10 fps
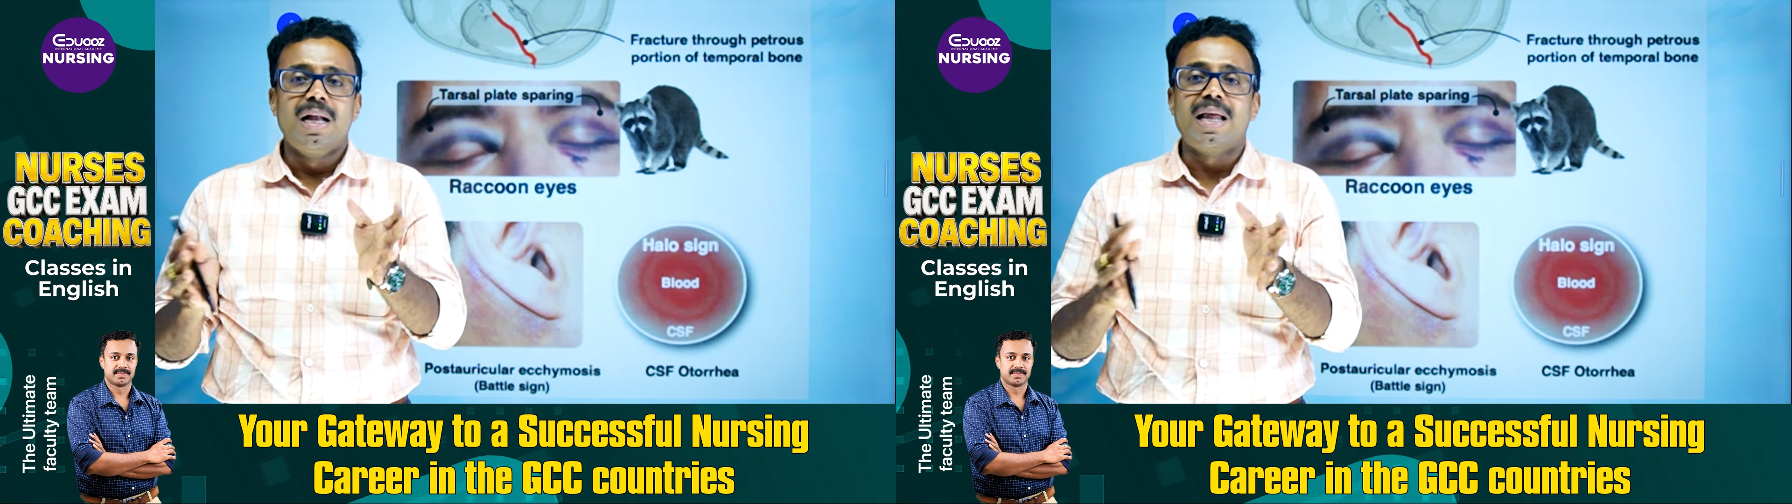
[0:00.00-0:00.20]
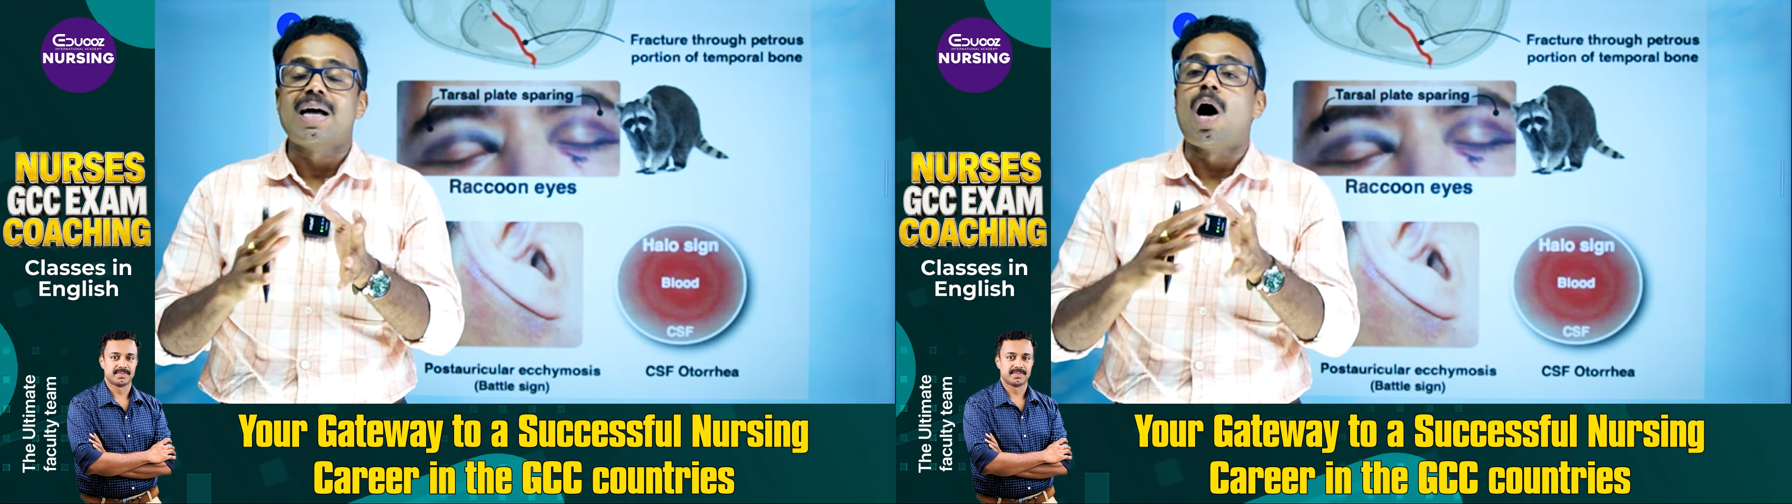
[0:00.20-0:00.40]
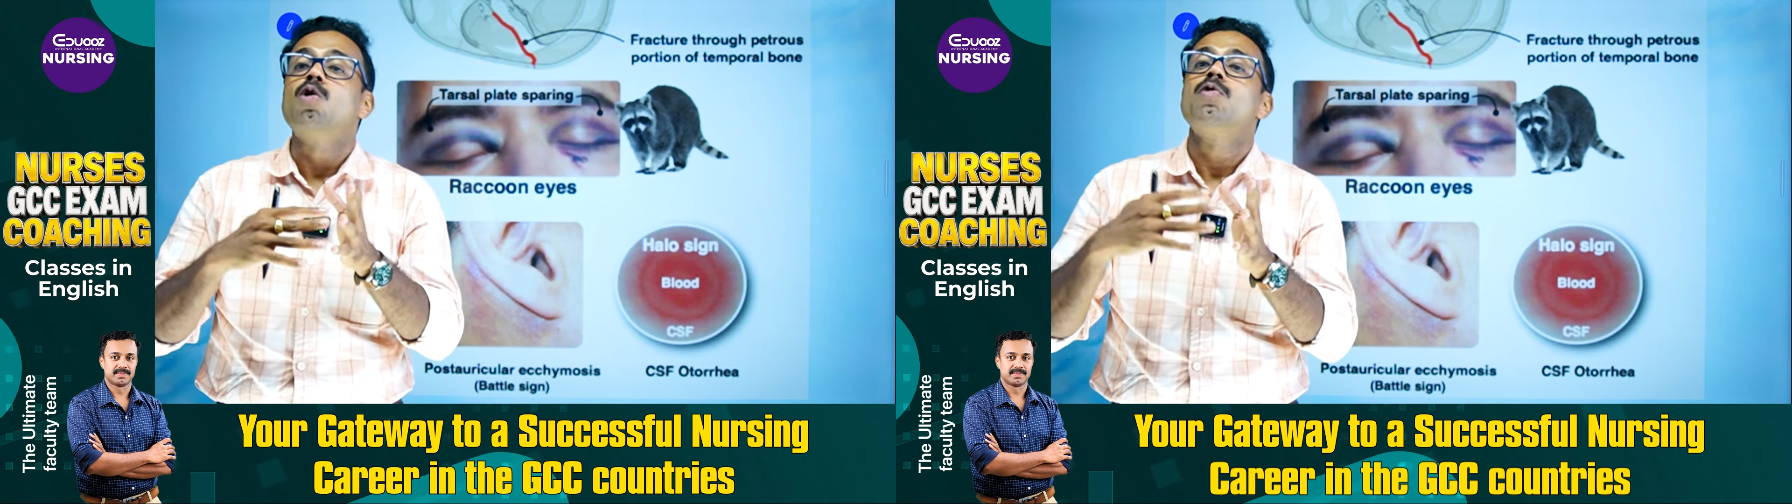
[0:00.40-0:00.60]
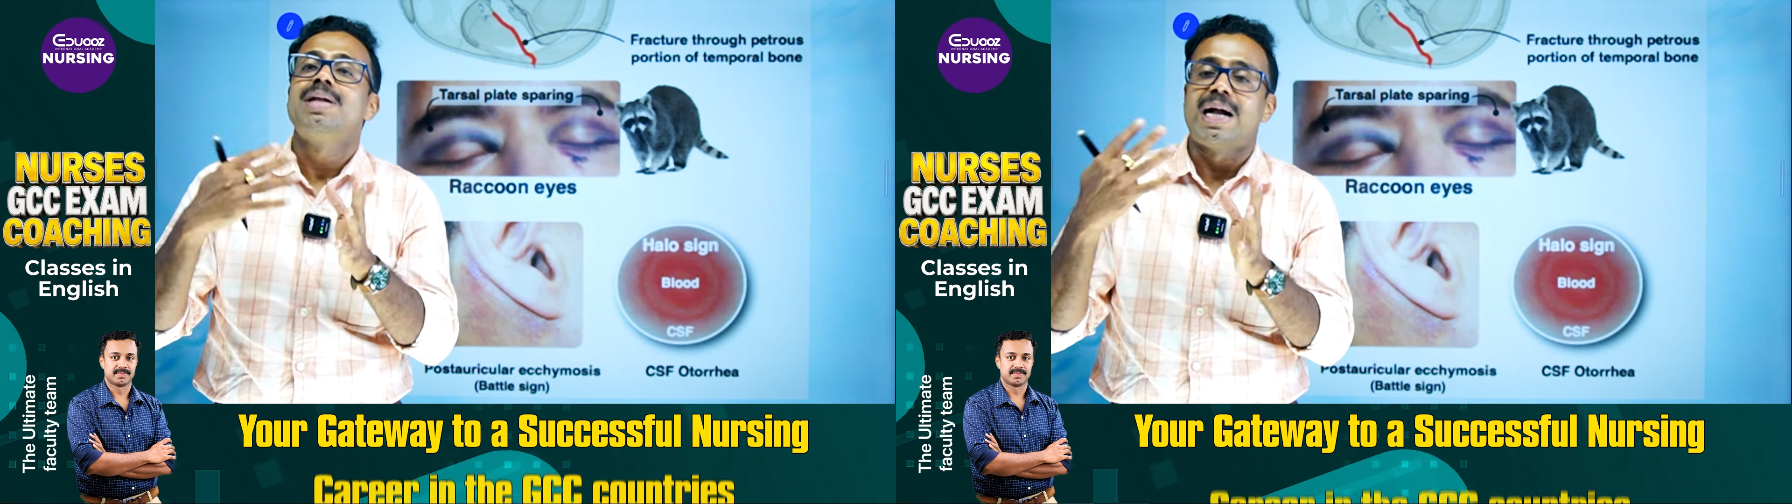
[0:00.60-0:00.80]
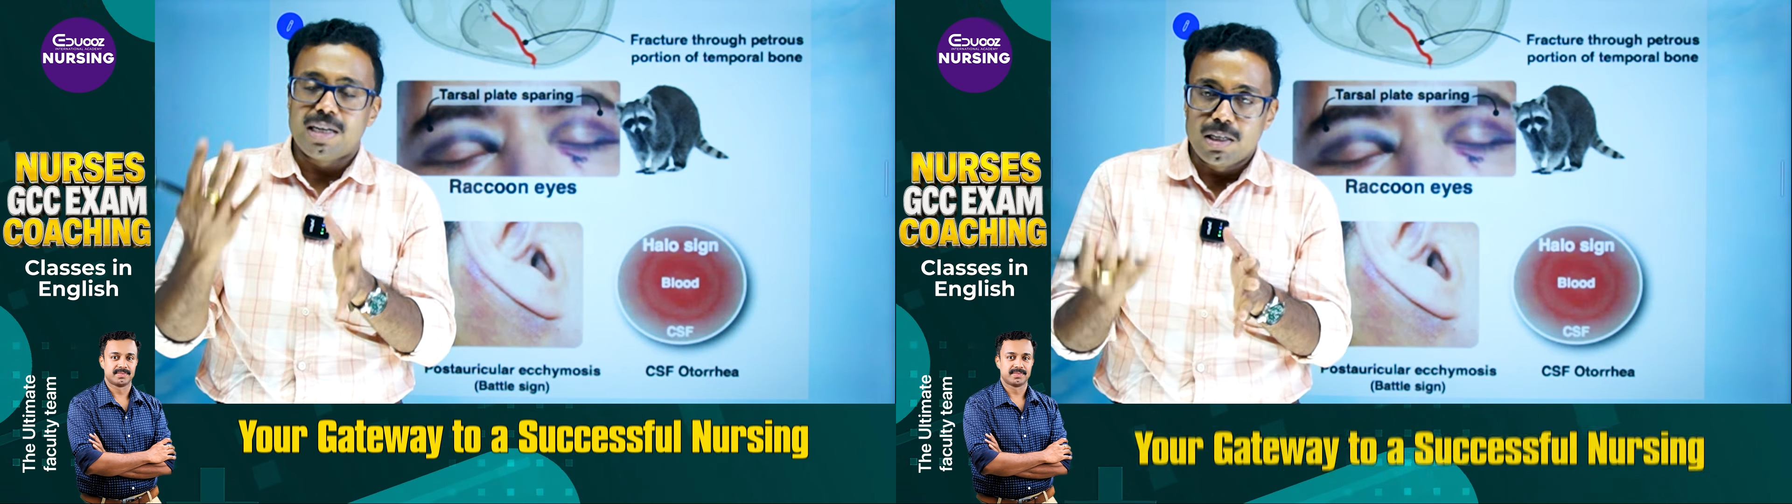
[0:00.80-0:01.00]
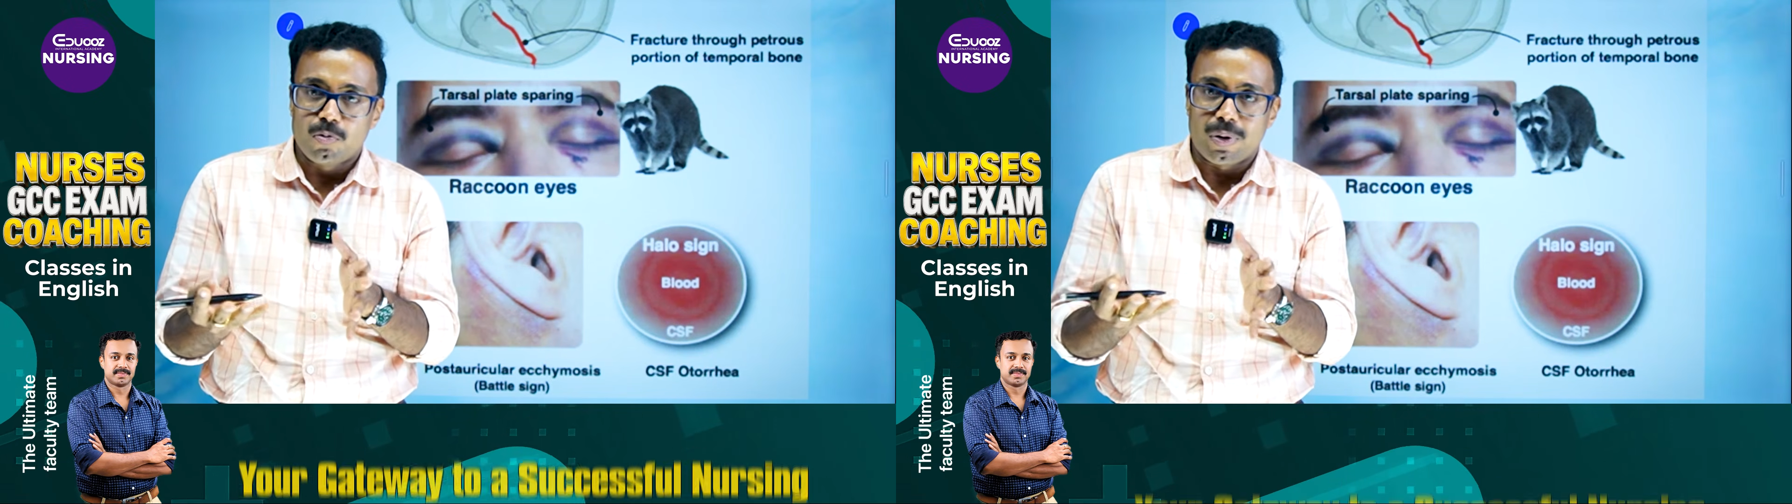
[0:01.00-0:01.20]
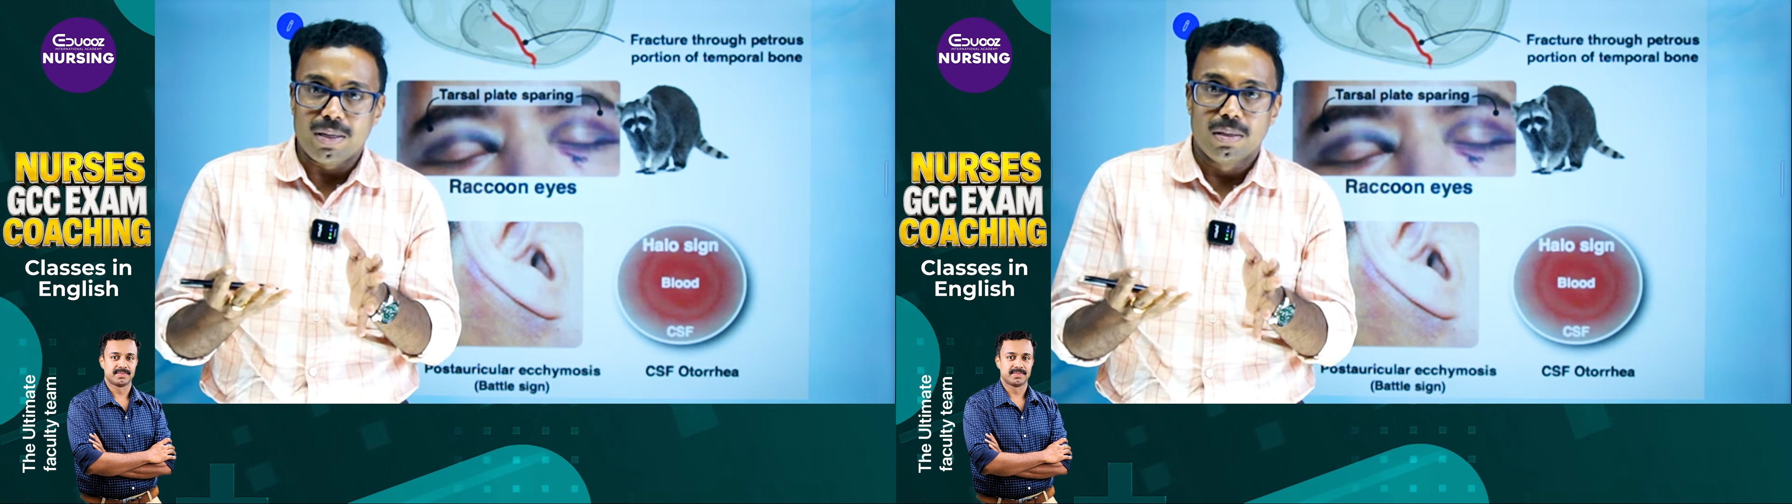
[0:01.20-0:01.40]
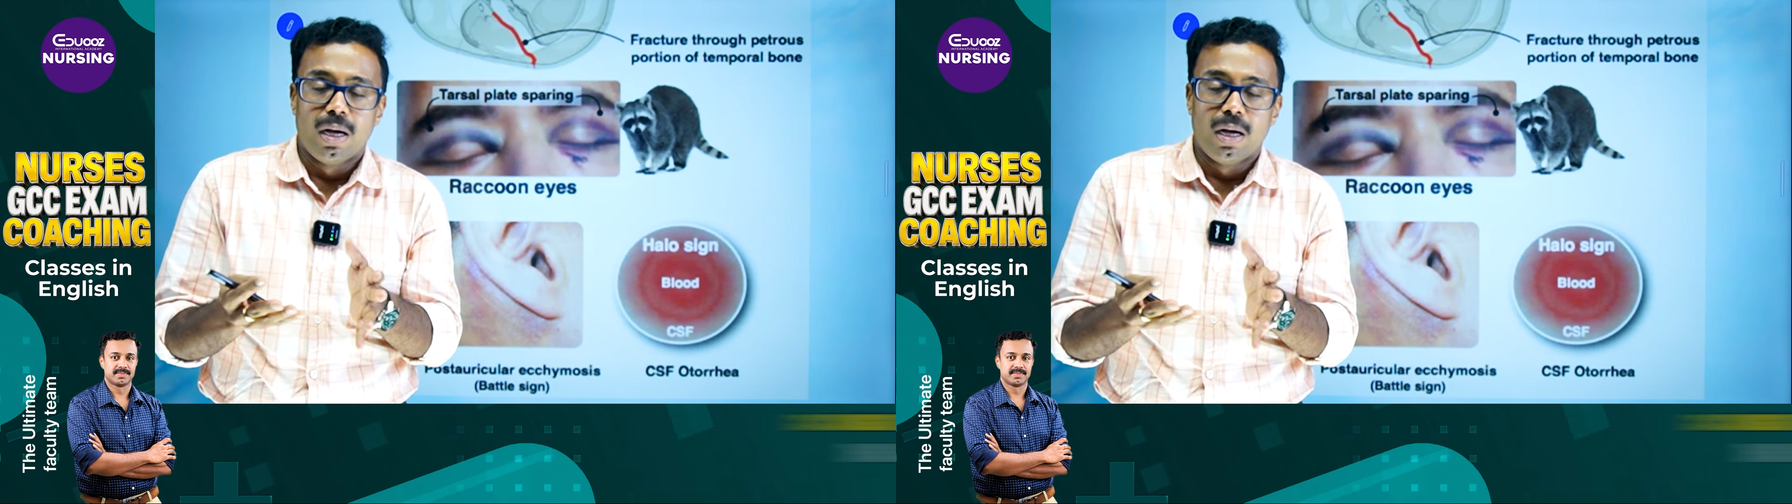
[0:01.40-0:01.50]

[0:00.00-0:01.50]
like how you will identify